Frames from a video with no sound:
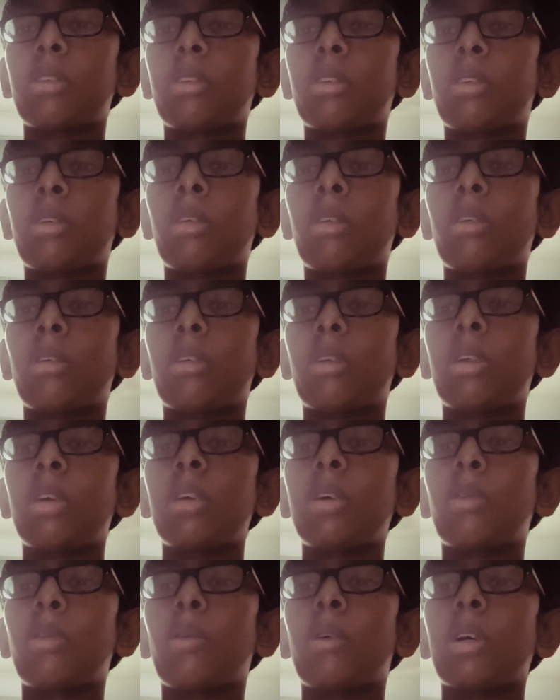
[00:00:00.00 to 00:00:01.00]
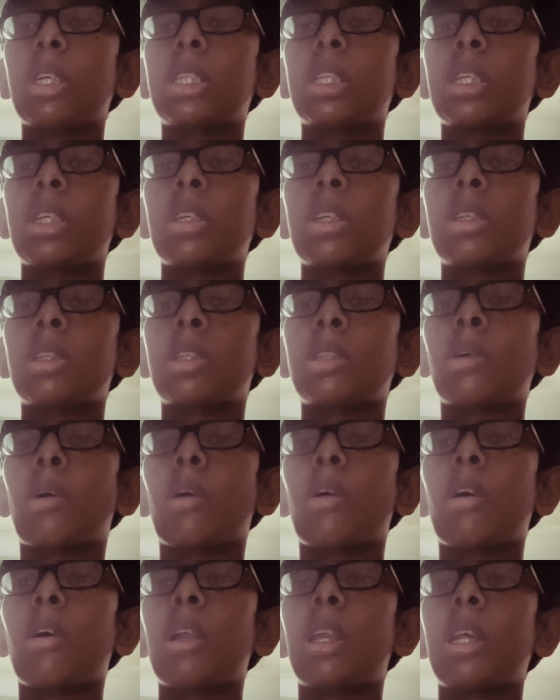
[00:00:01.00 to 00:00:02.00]
core was
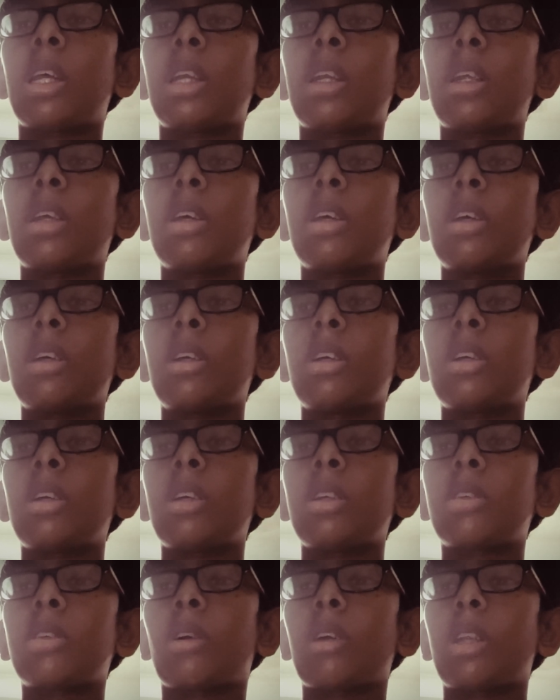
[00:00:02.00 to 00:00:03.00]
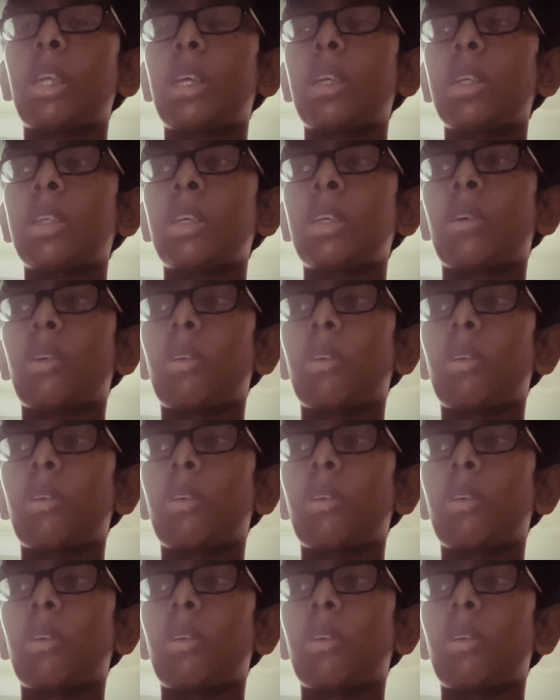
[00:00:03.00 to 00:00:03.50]
solid sorry, so